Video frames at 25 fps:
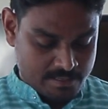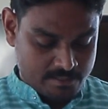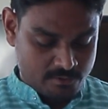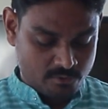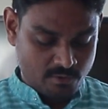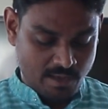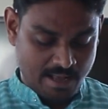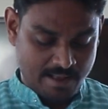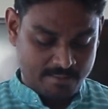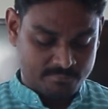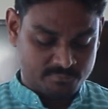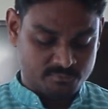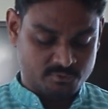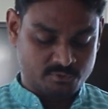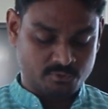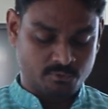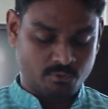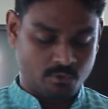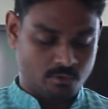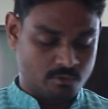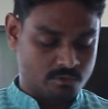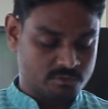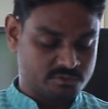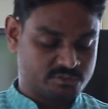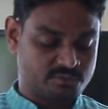You have
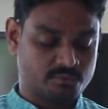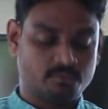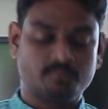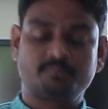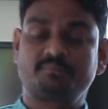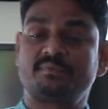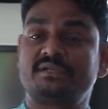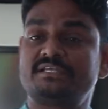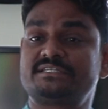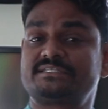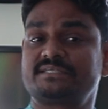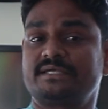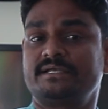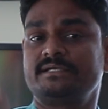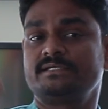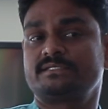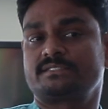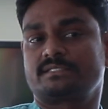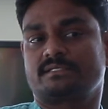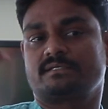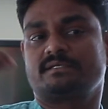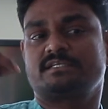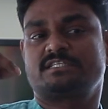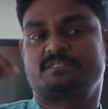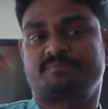to also
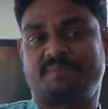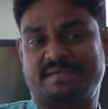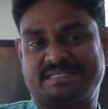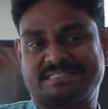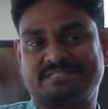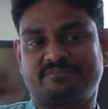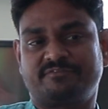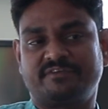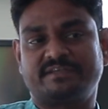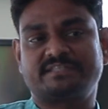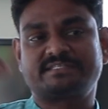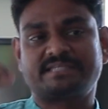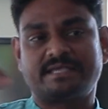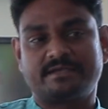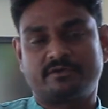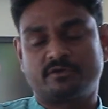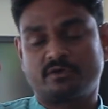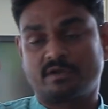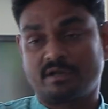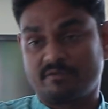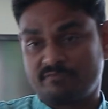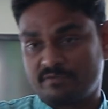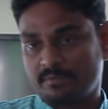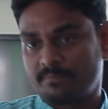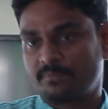present specific
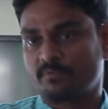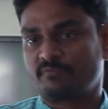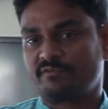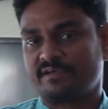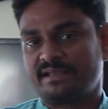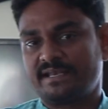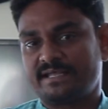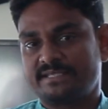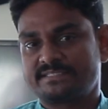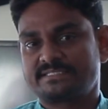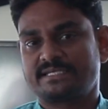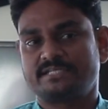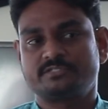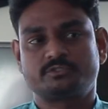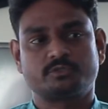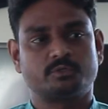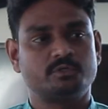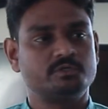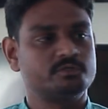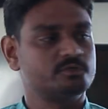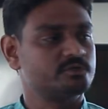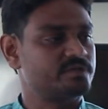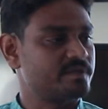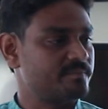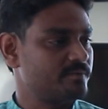psychographic profile, as I
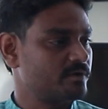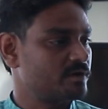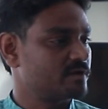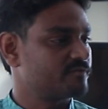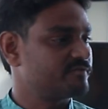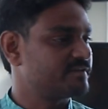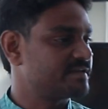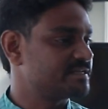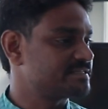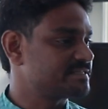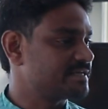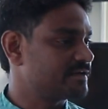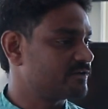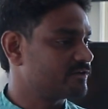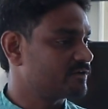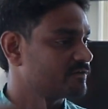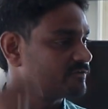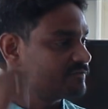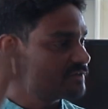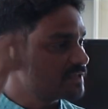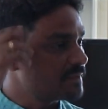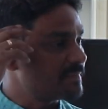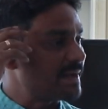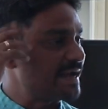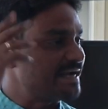told you, demographic and
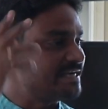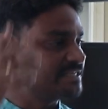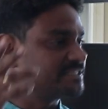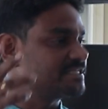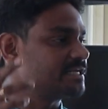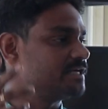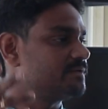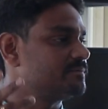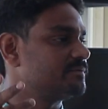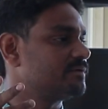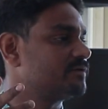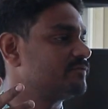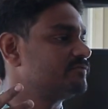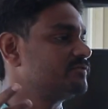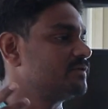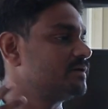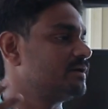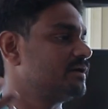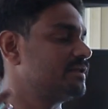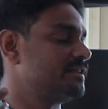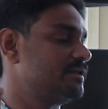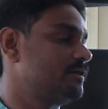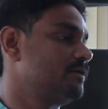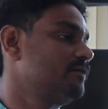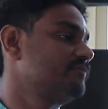psychographic, the mindset
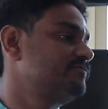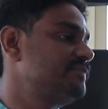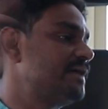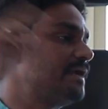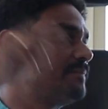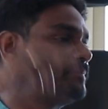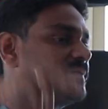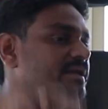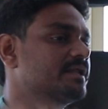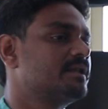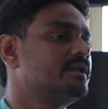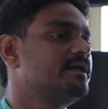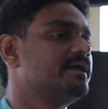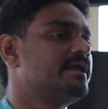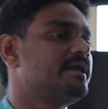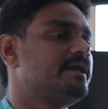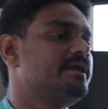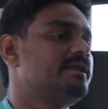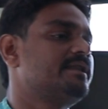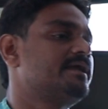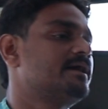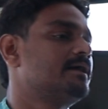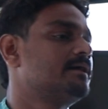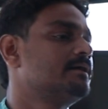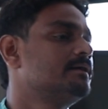of that particular
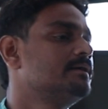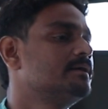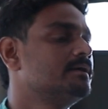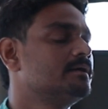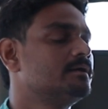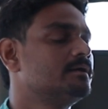area.